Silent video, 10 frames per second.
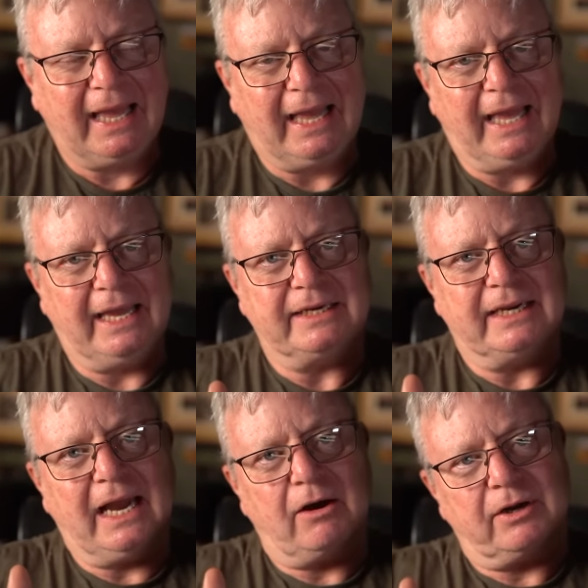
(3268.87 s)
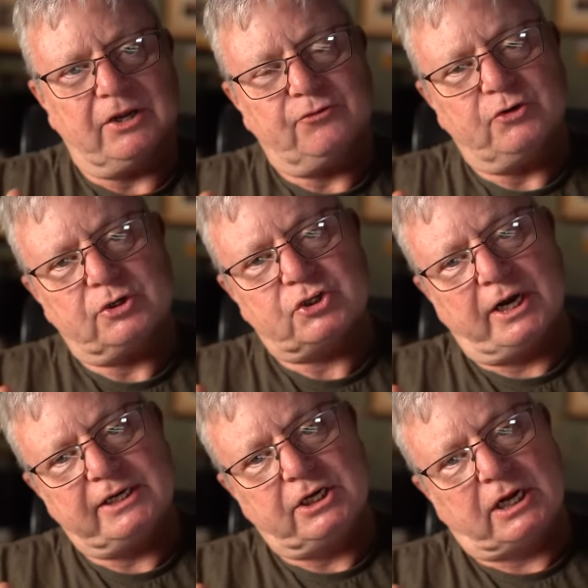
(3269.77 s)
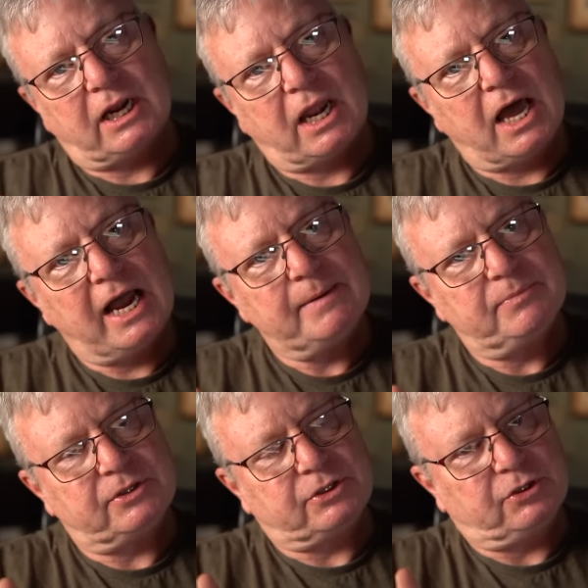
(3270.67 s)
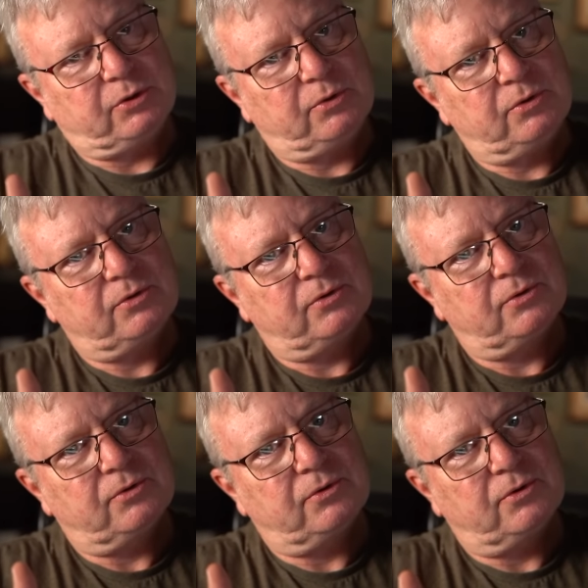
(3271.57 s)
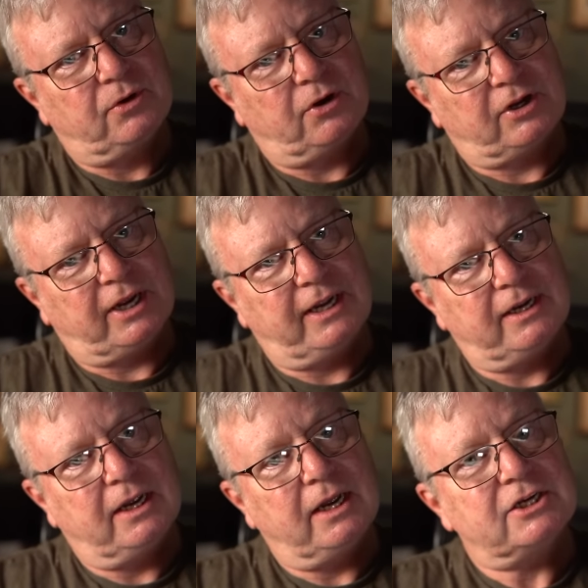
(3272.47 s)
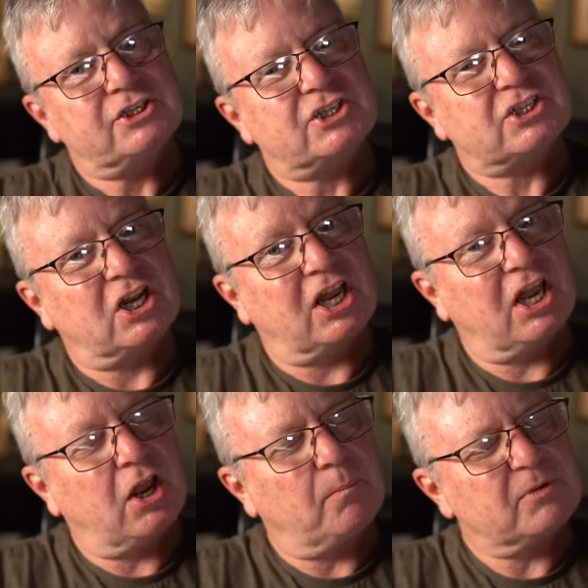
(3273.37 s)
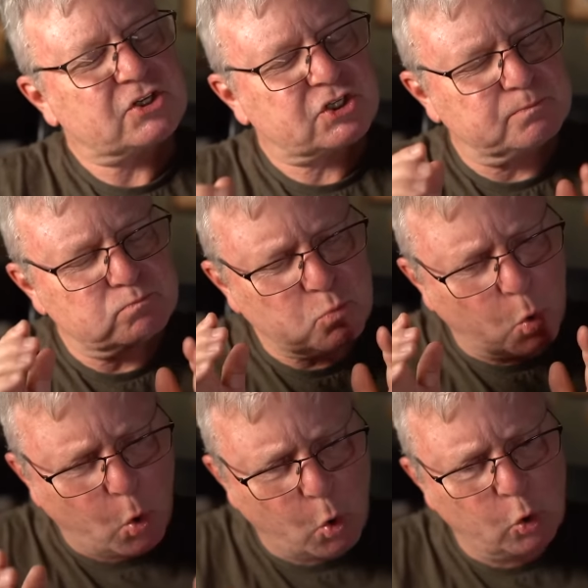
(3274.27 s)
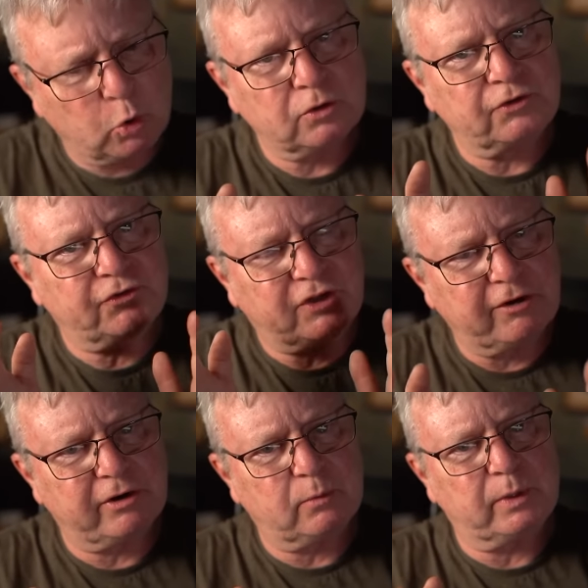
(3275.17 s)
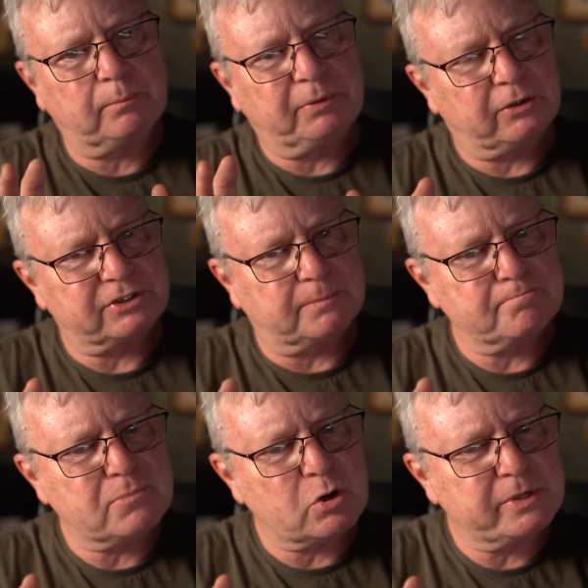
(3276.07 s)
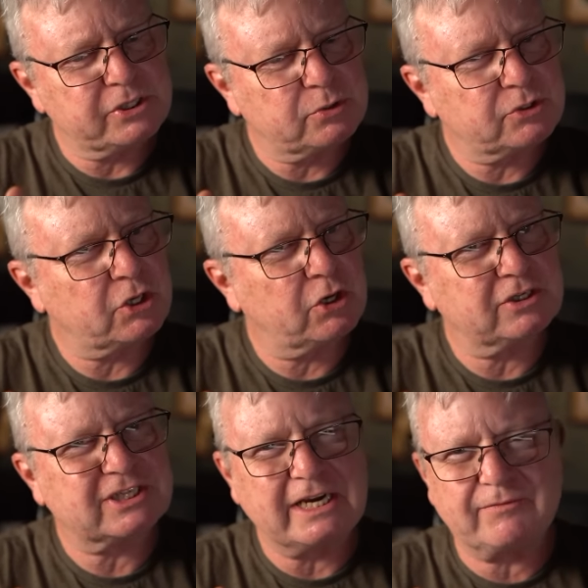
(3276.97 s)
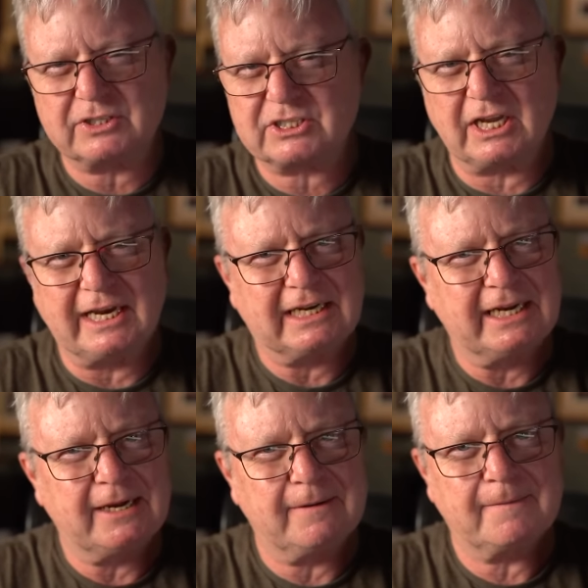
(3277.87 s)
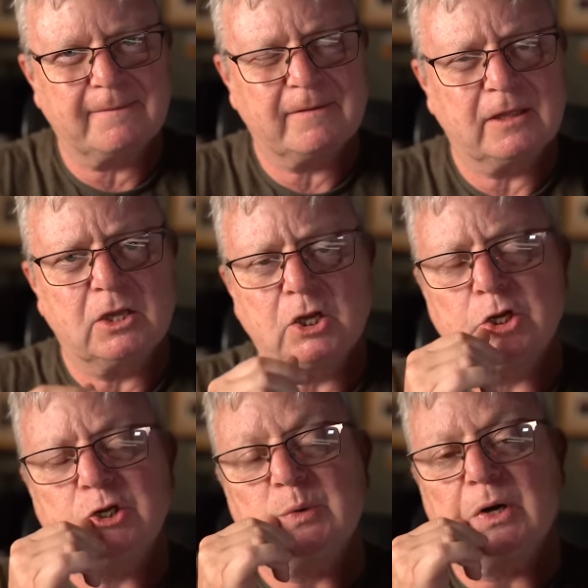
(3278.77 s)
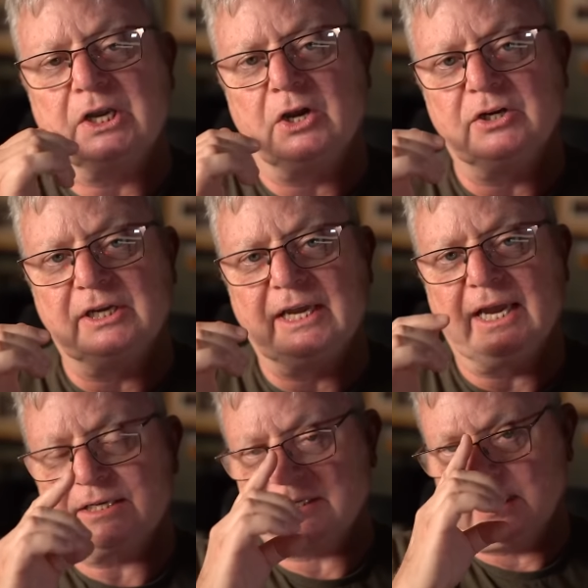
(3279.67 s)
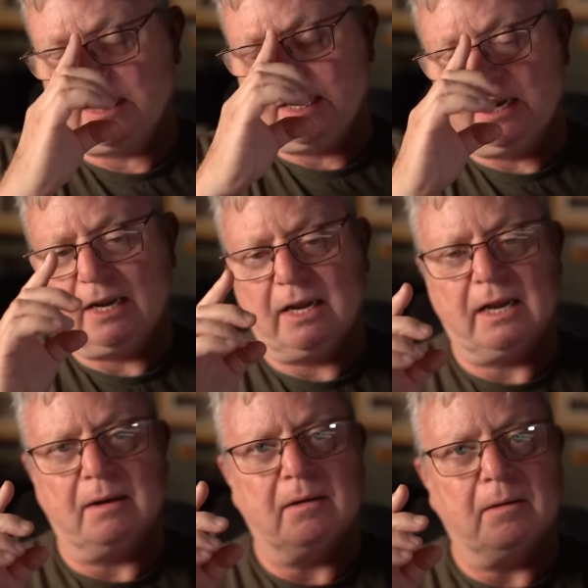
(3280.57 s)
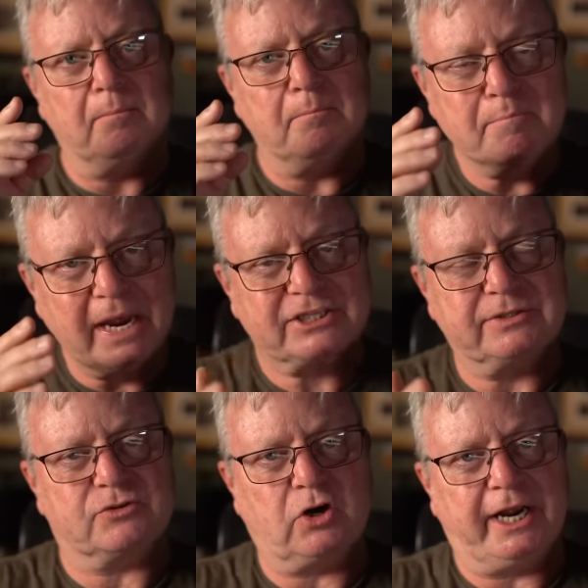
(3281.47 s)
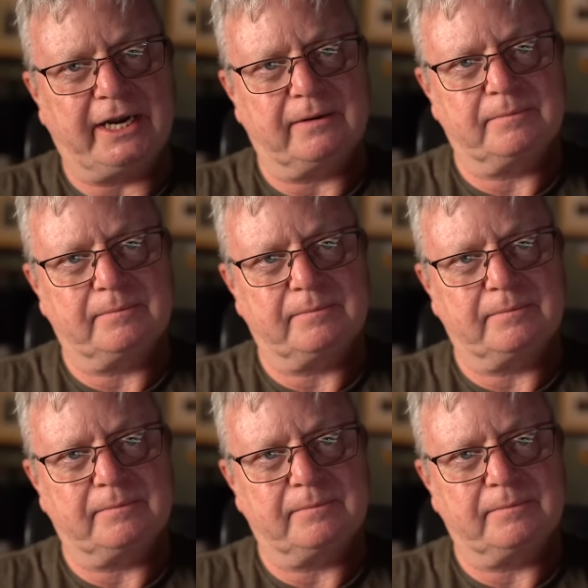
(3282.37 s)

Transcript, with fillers: And now if you're trying to climb the dune, okay, Sl small steering wheel, because the moment you turn even slightly, you are going to get massive drag,